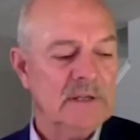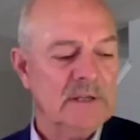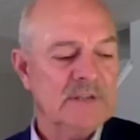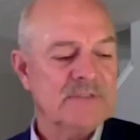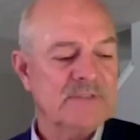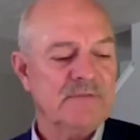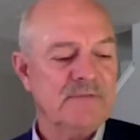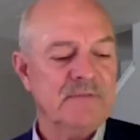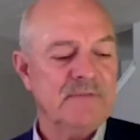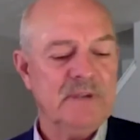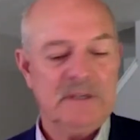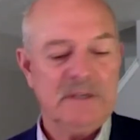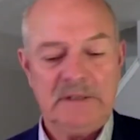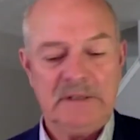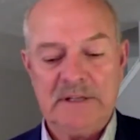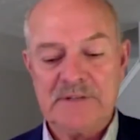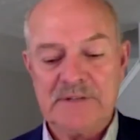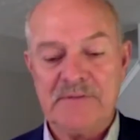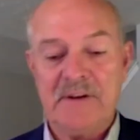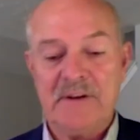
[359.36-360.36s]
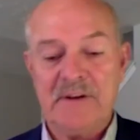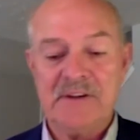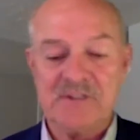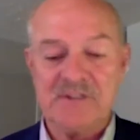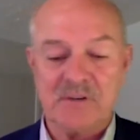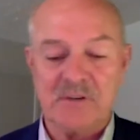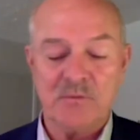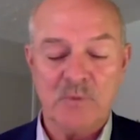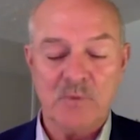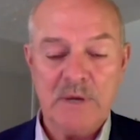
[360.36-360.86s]
let's and let's face
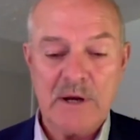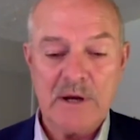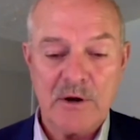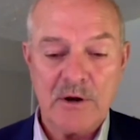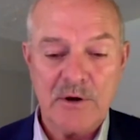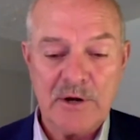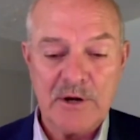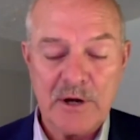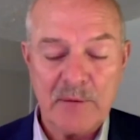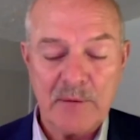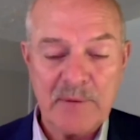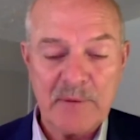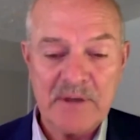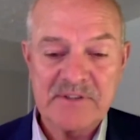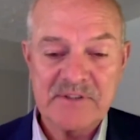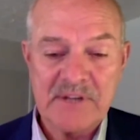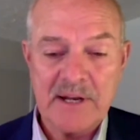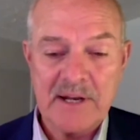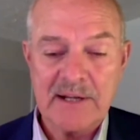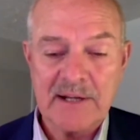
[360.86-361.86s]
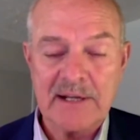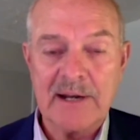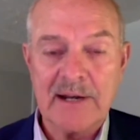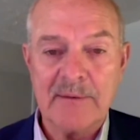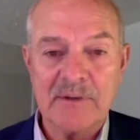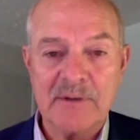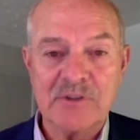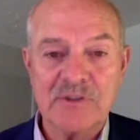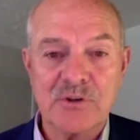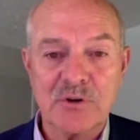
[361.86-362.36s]
it, we are in our best
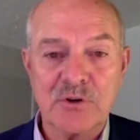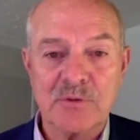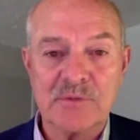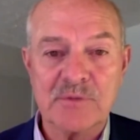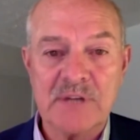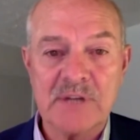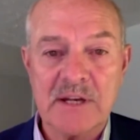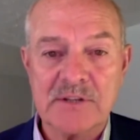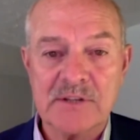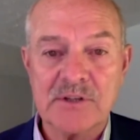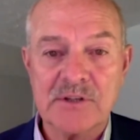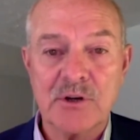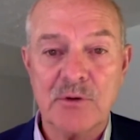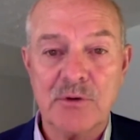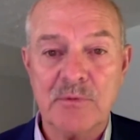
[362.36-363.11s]
economic circumstance here in